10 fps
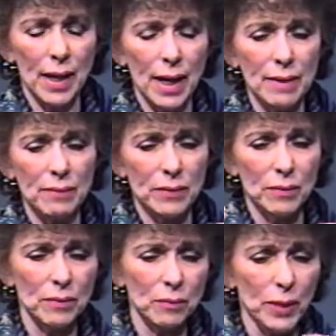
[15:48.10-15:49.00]
I,
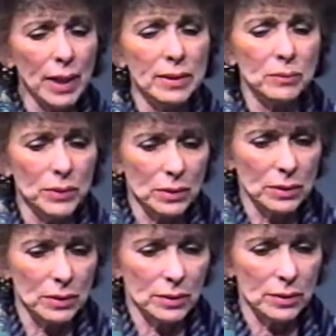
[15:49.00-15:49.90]
the, the way it was
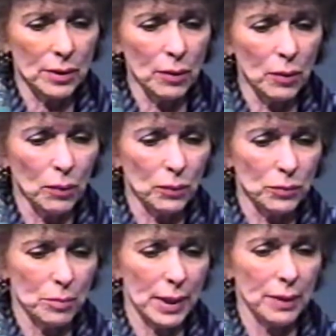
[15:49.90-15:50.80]

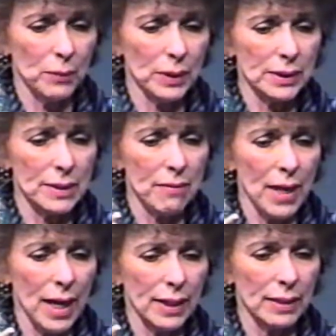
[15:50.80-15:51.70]
told me was
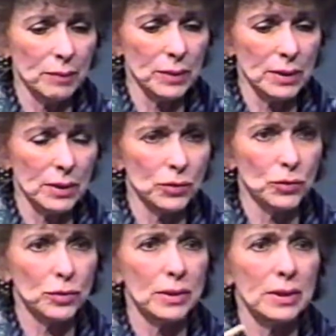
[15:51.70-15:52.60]
that it was the
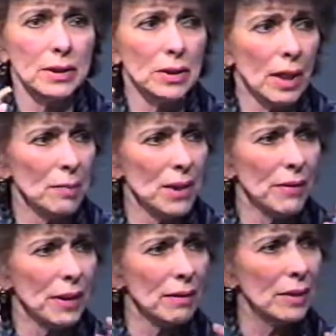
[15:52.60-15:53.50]
tradition, I mean,
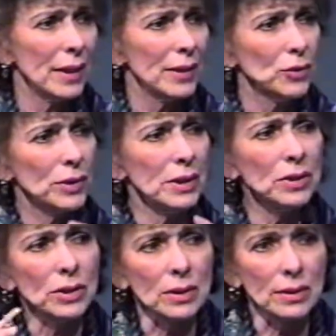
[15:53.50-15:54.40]
their
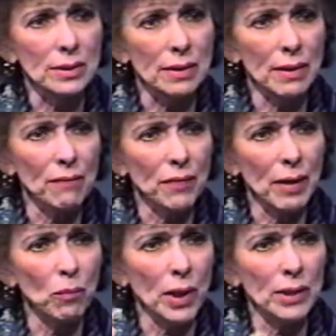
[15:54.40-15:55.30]
traditions that
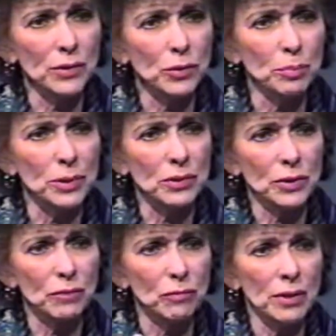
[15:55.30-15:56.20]
they wanted to
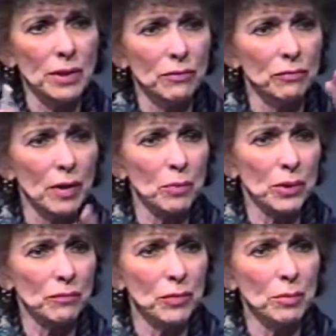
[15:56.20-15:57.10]
preserve within the
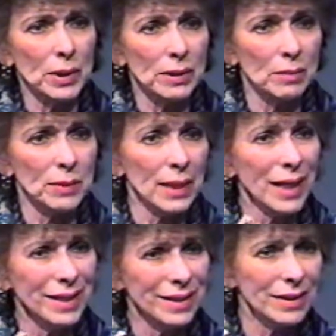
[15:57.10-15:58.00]
framework of humanism. Is
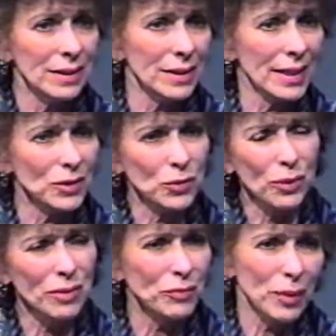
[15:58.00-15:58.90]
that, is that well,
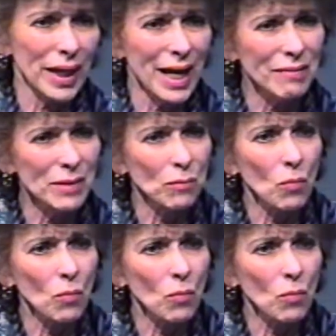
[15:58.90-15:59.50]
sort as I understand